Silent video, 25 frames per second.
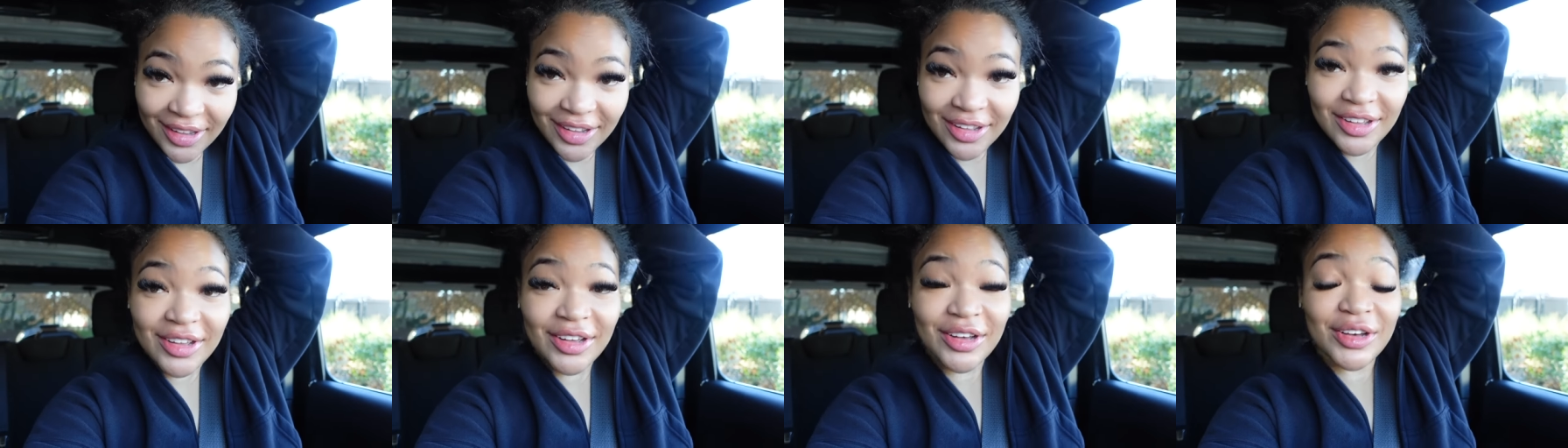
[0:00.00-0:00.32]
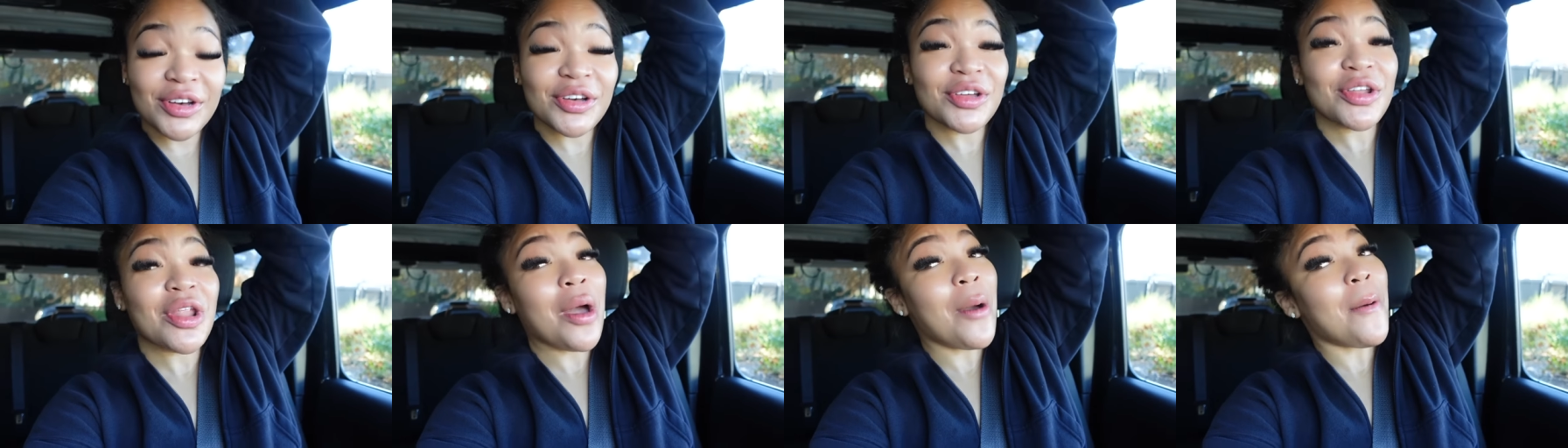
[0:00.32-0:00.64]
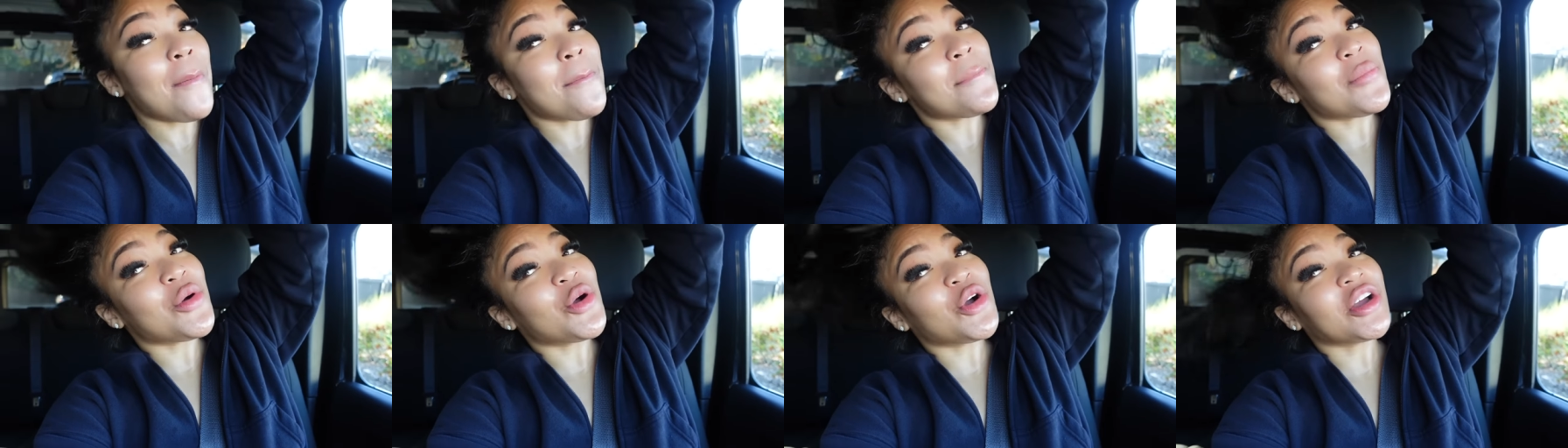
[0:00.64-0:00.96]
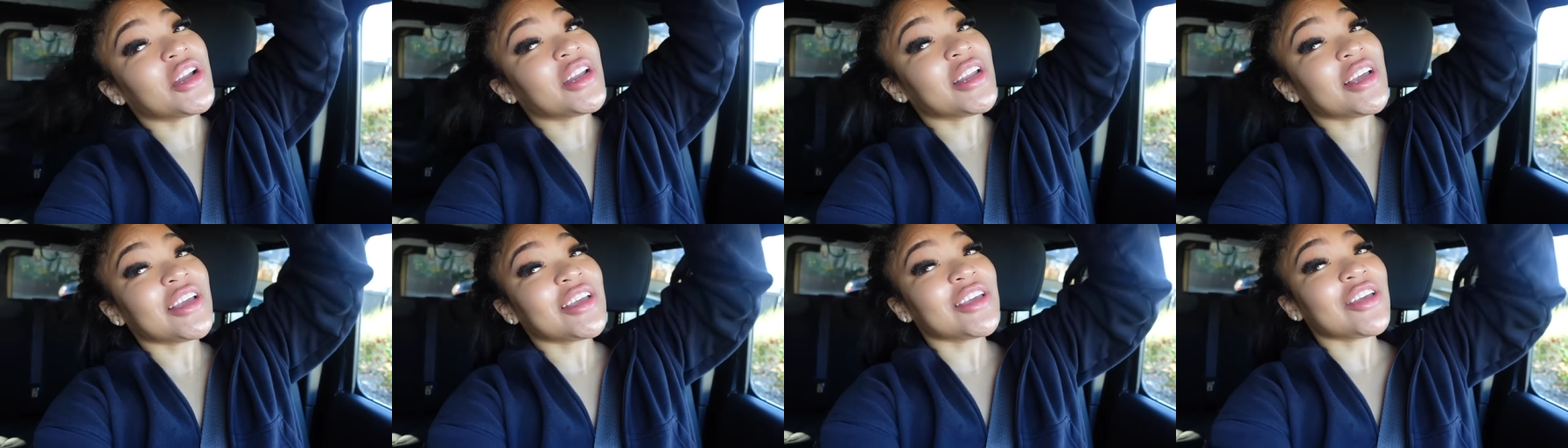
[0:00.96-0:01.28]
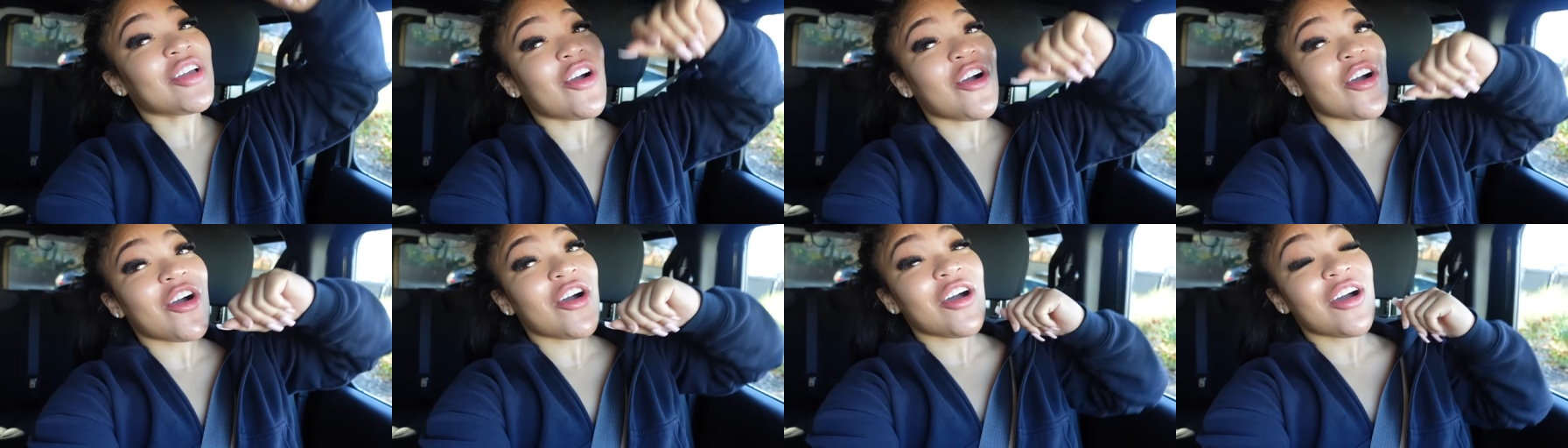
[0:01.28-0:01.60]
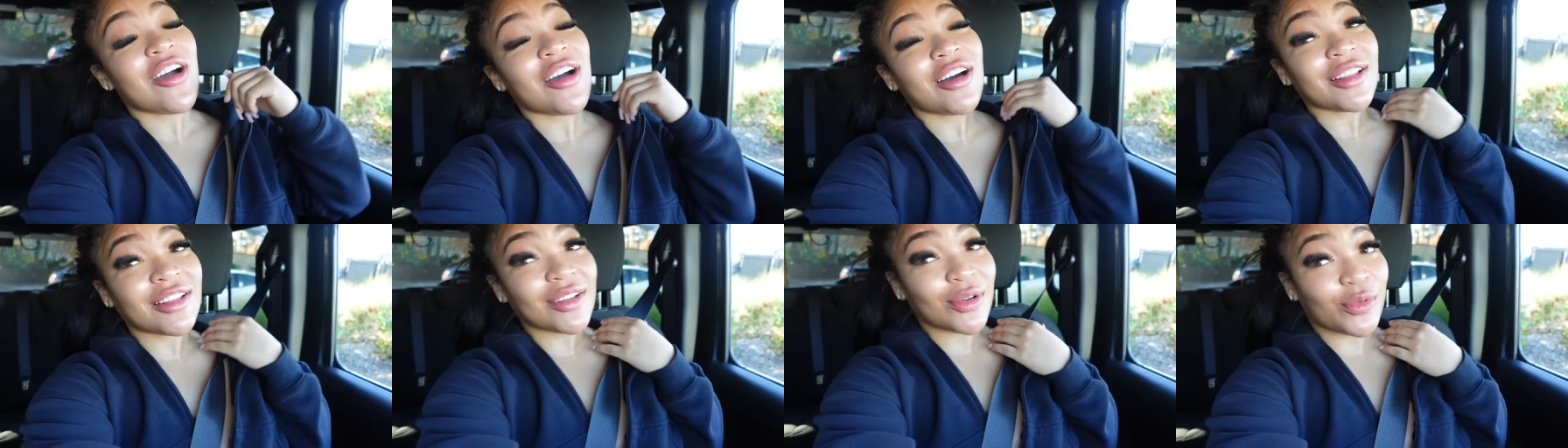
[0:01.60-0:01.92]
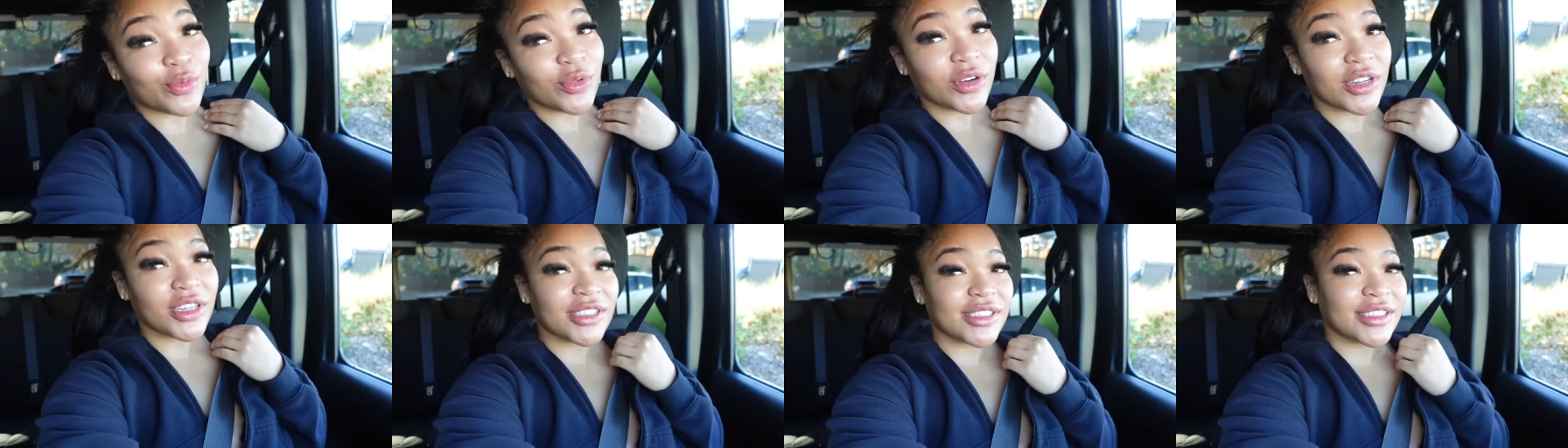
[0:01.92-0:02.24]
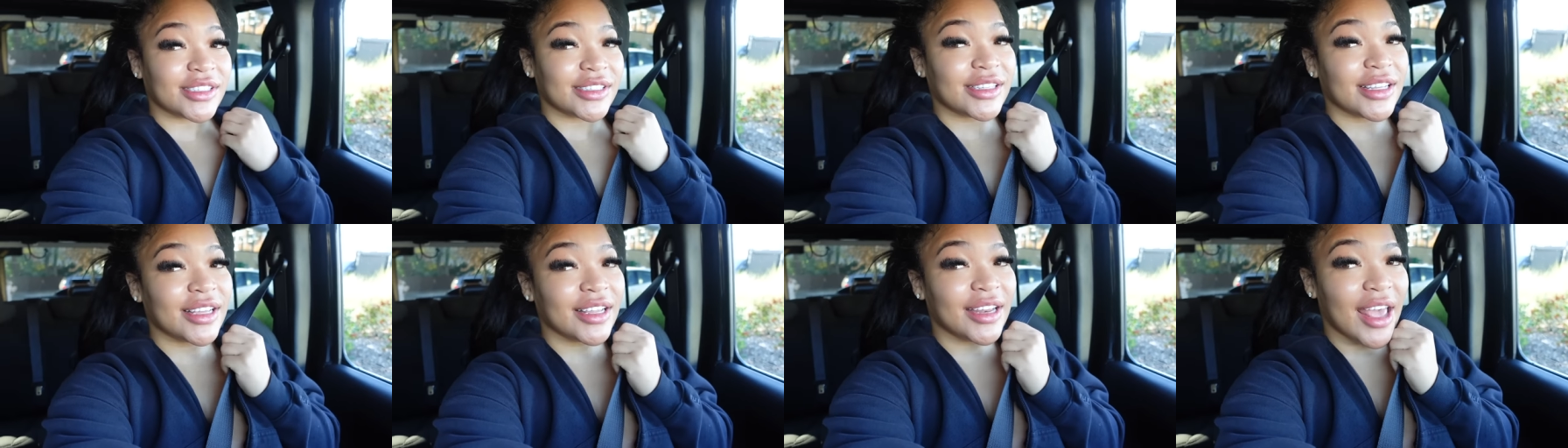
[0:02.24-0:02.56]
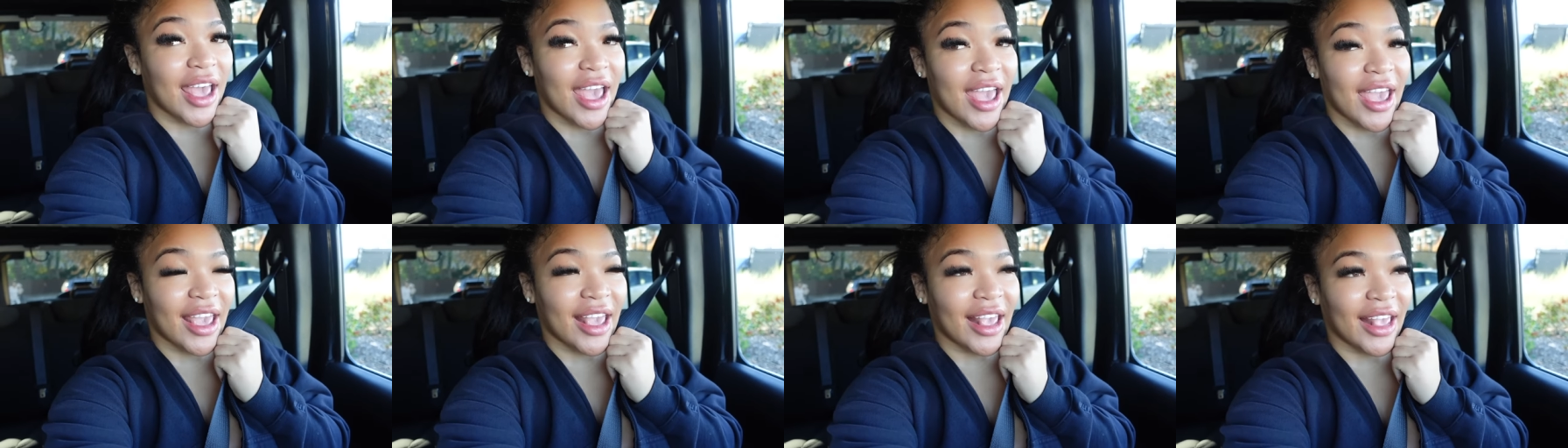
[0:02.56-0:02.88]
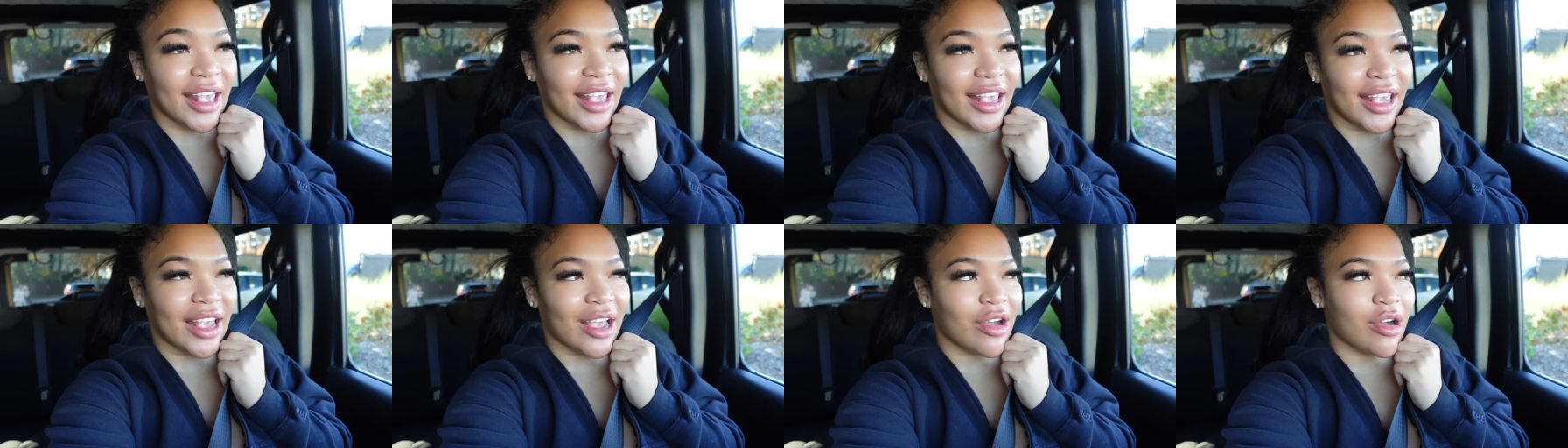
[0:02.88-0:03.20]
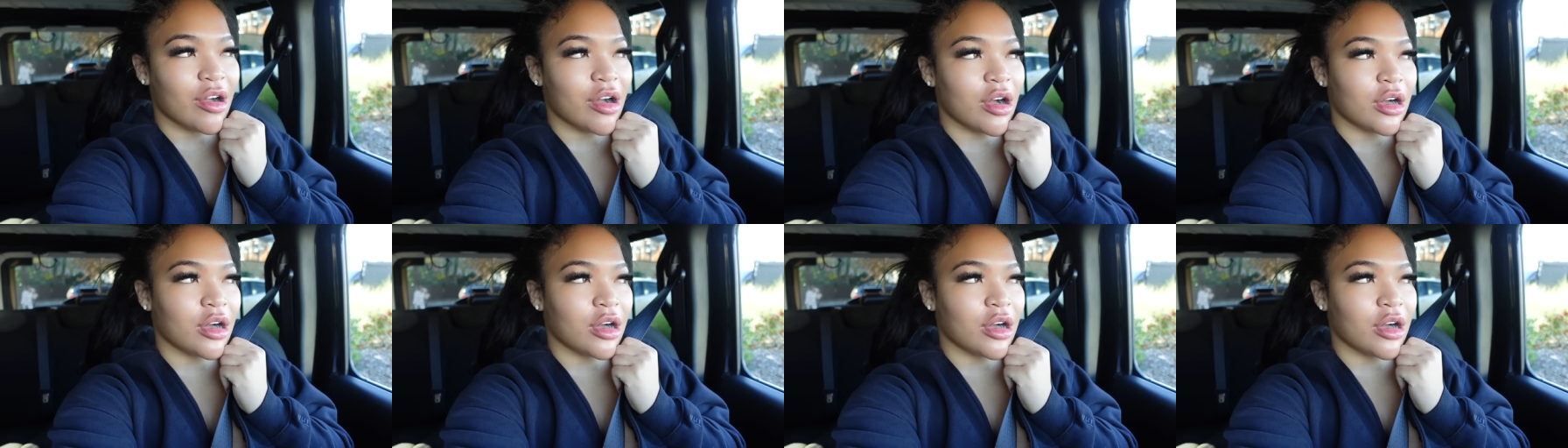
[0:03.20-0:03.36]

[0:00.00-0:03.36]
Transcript: good morning y'all what is today